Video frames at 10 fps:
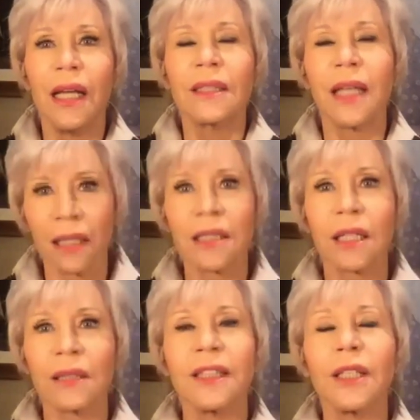tell us
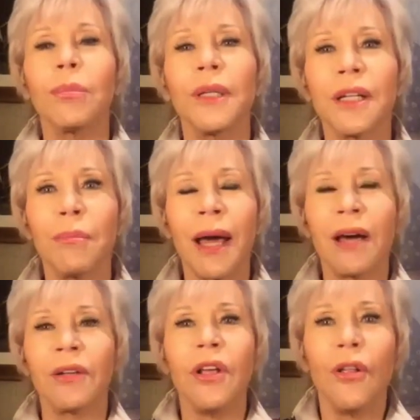a little bit
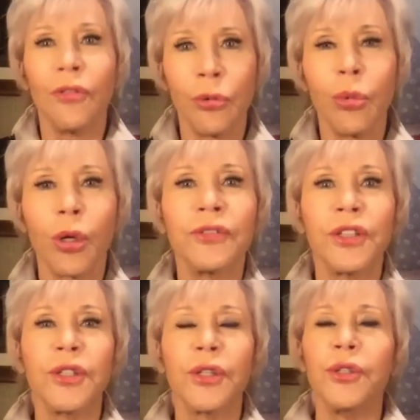about the work
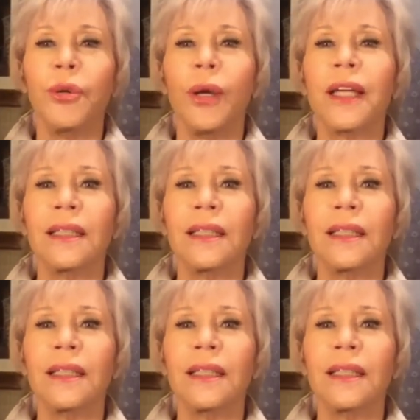that you're doing.